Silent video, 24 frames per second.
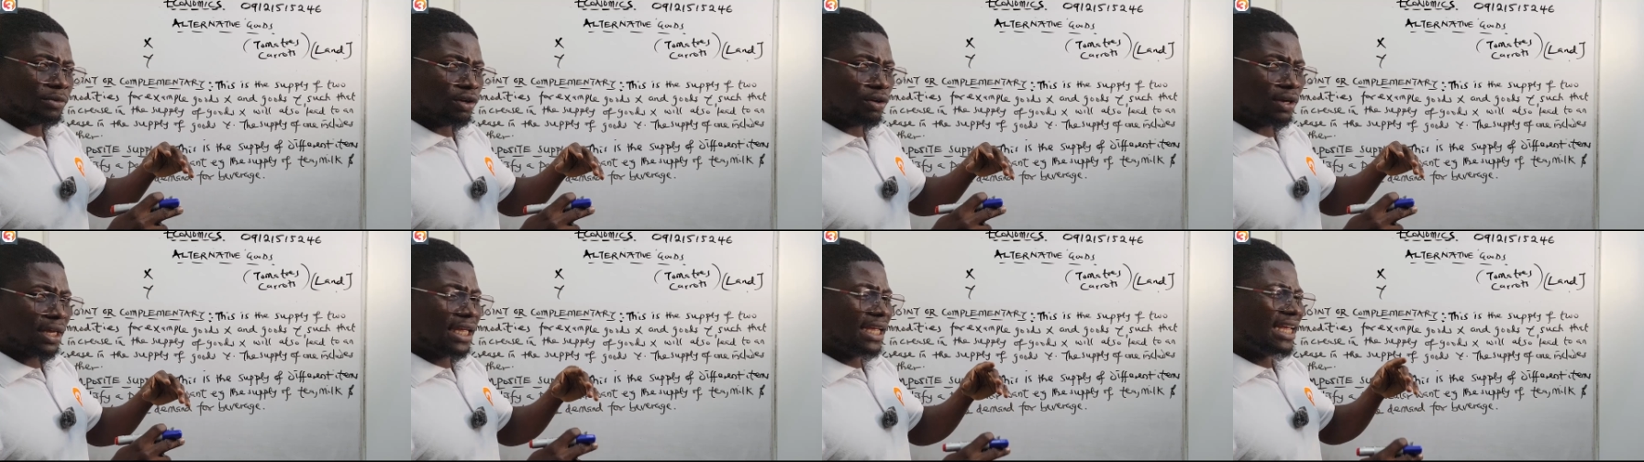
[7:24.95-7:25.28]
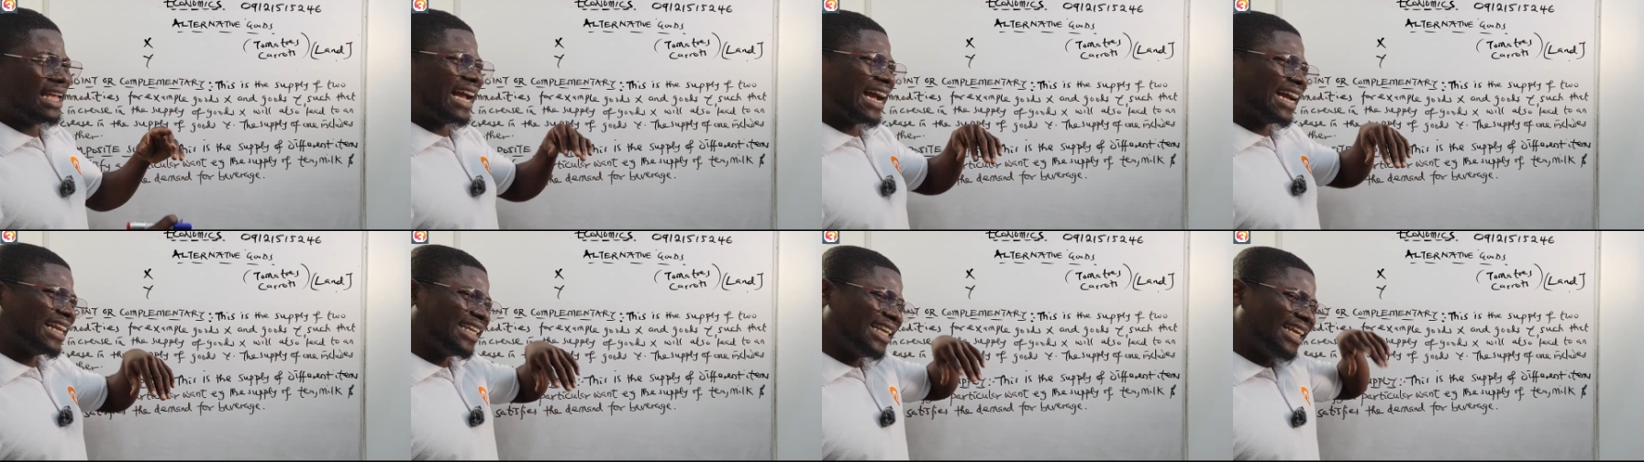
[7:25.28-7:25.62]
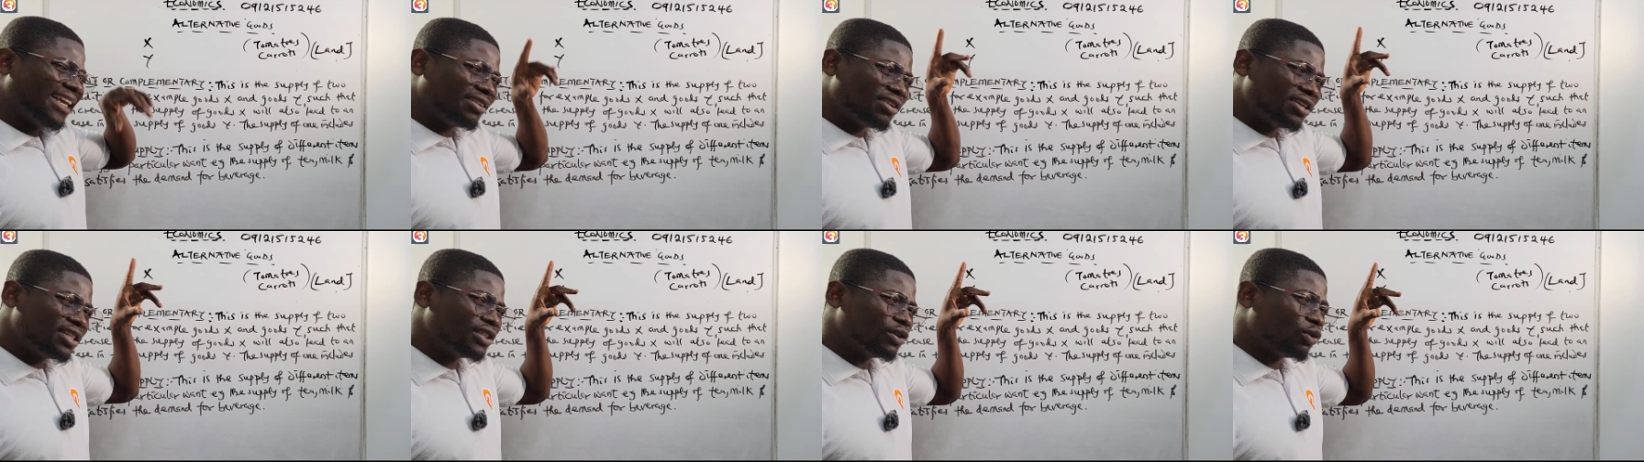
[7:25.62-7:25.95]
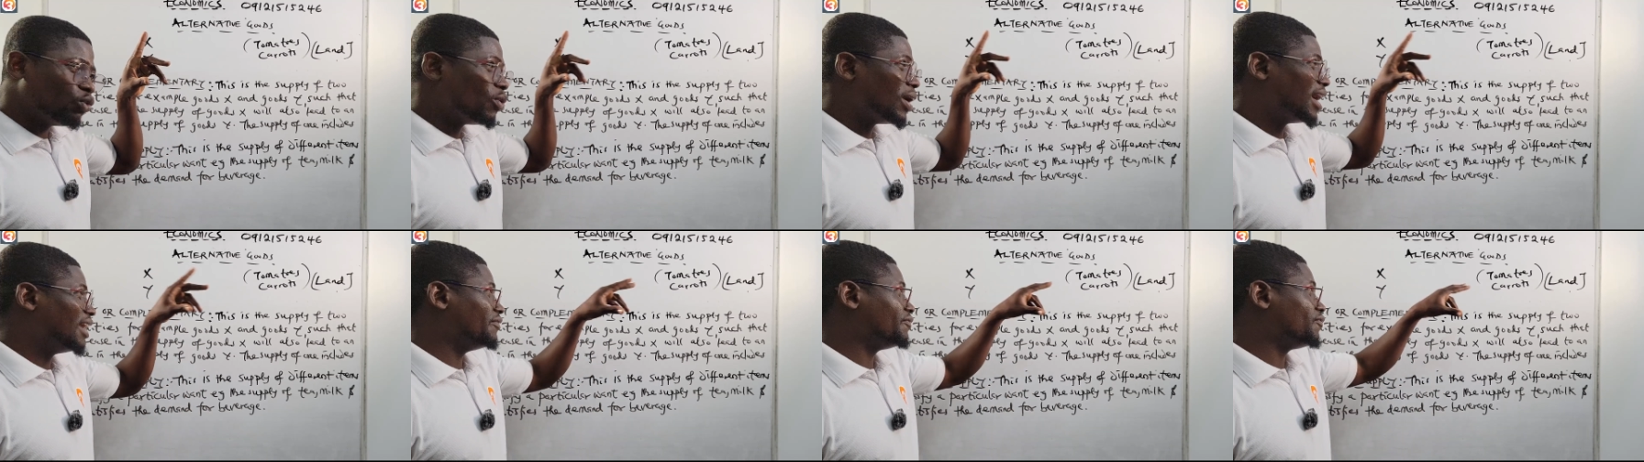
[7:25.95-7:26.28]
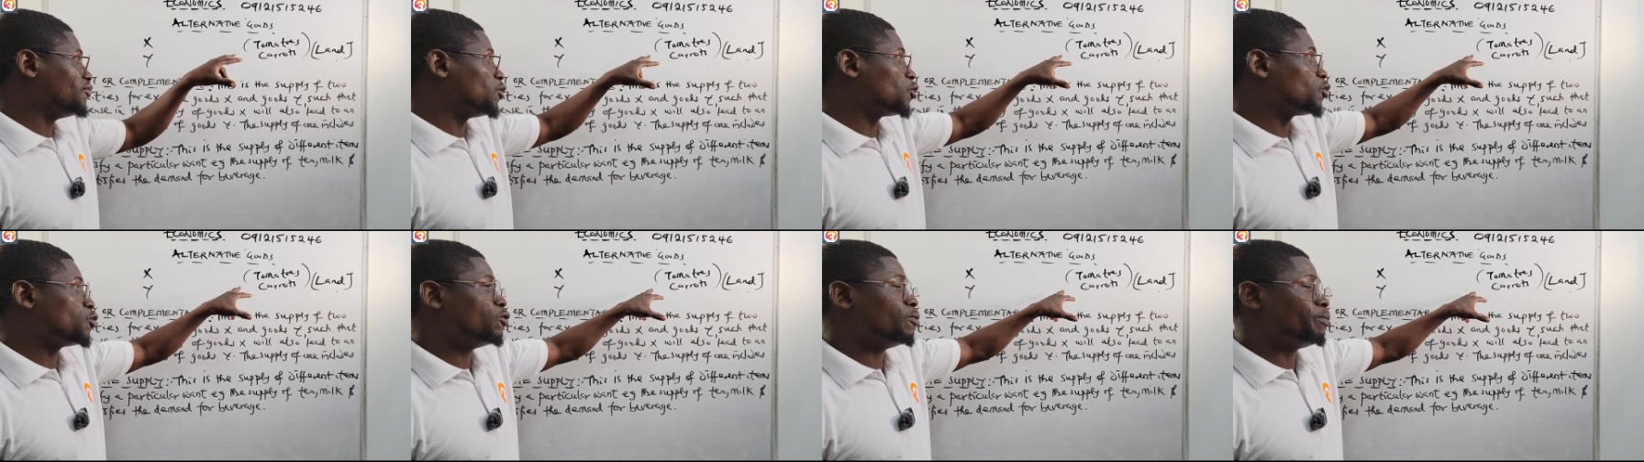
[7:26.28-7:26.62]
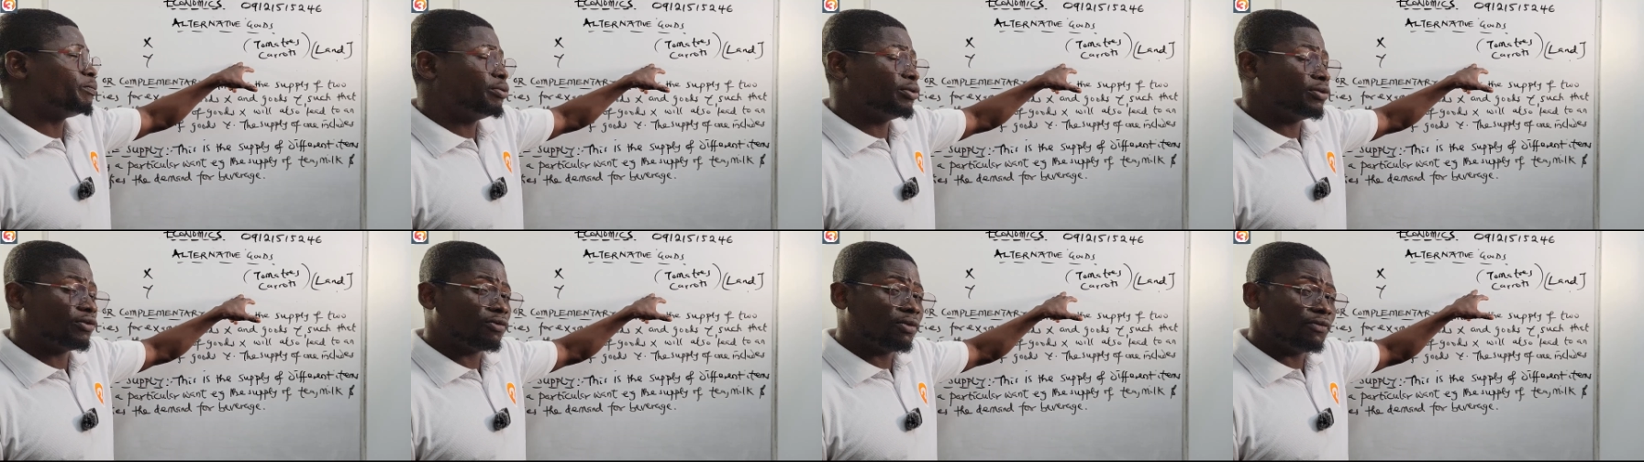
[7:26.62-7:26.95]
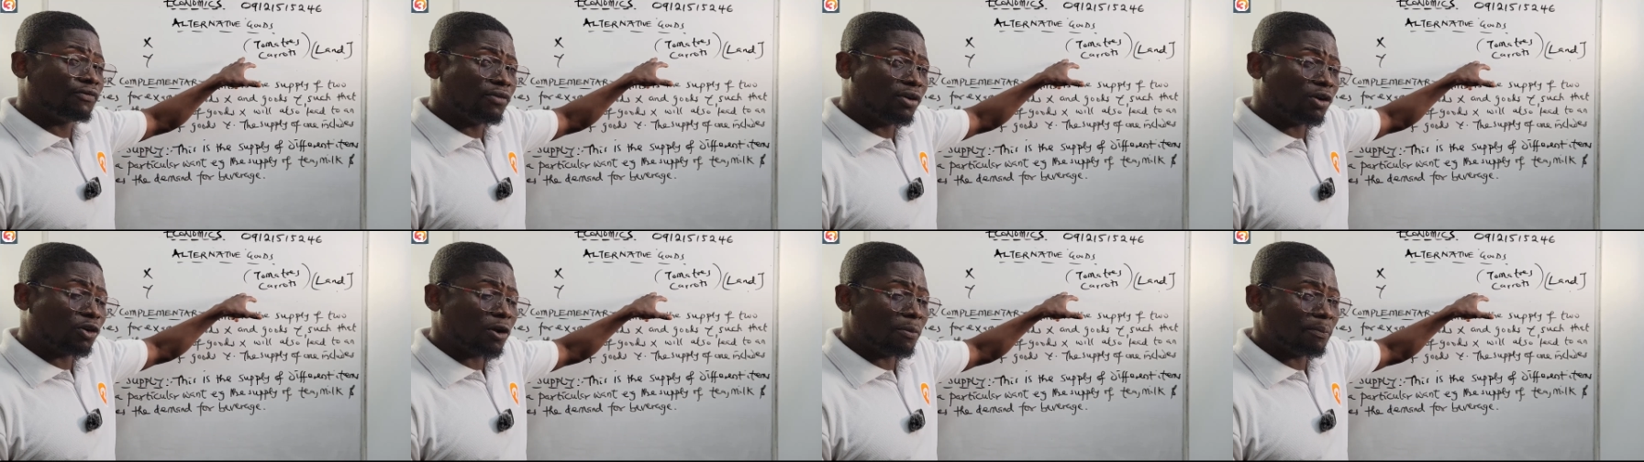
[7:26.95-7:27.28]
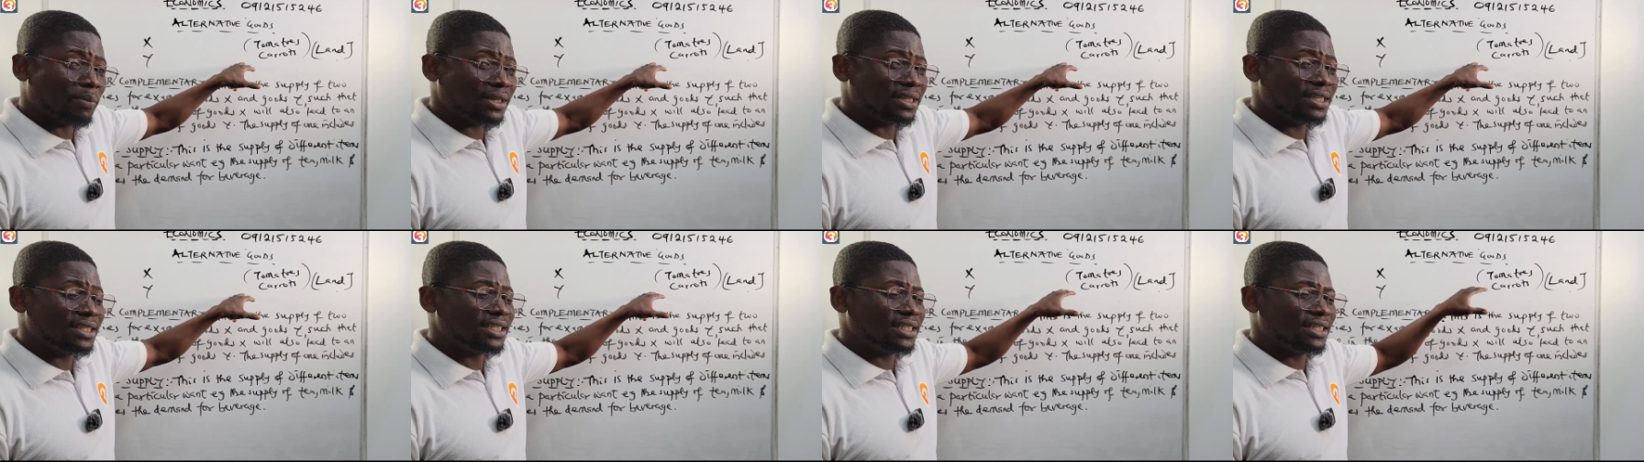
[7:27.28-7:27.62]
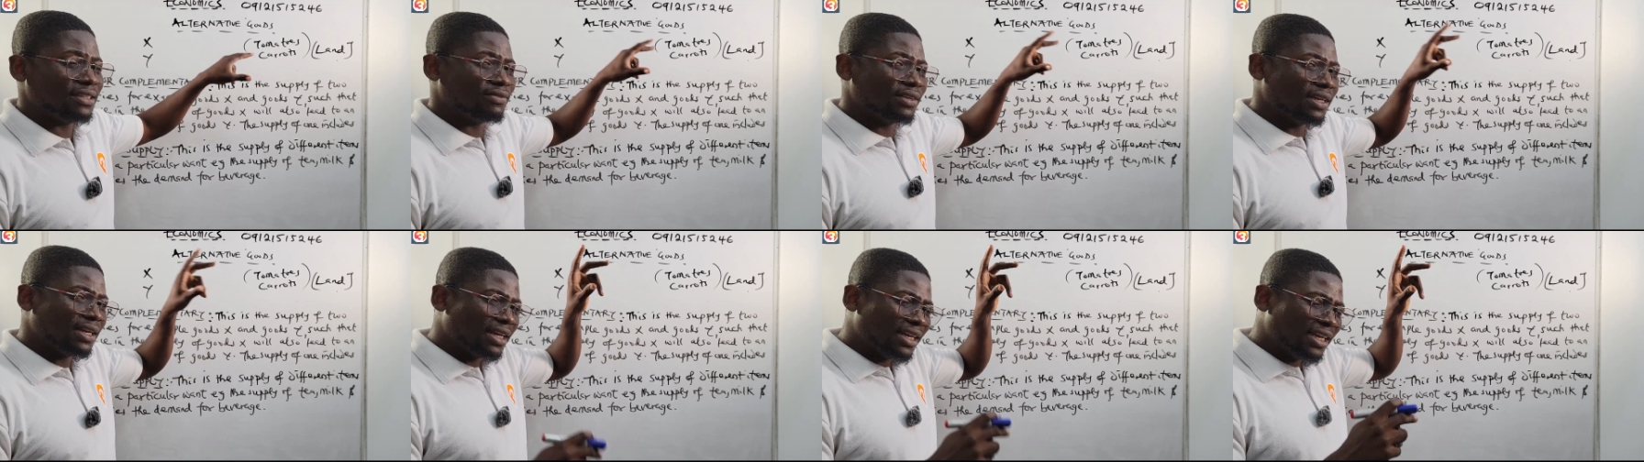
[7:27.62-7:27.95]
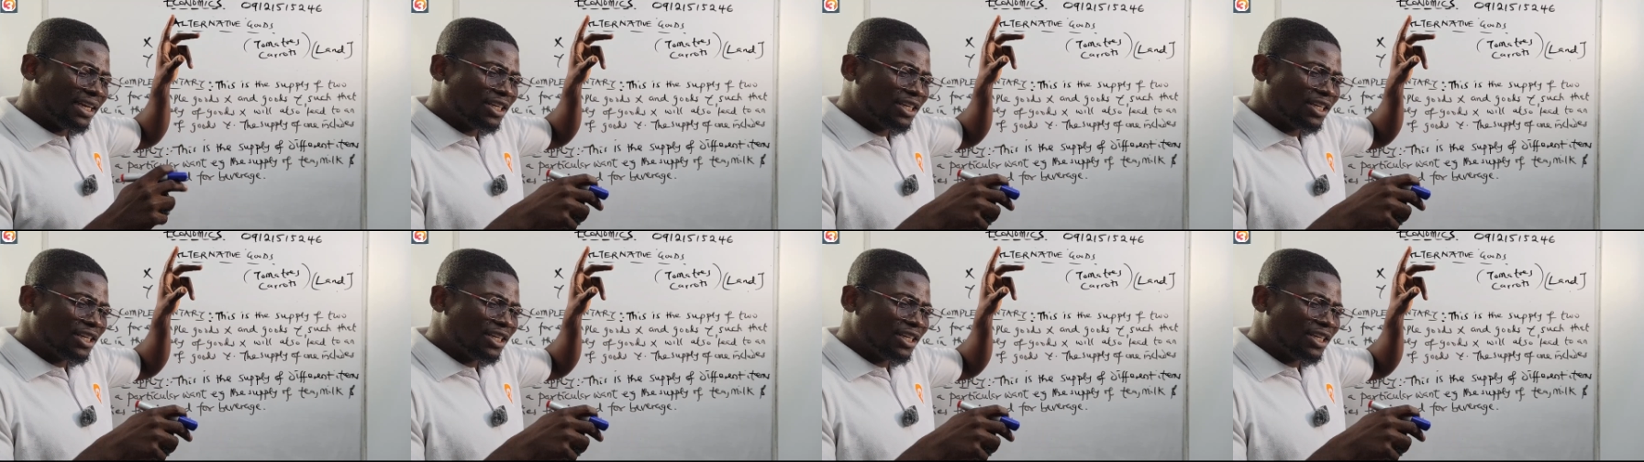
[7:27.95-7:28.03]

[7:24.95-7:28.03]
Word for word: Okay, an increase in one for comp for competitive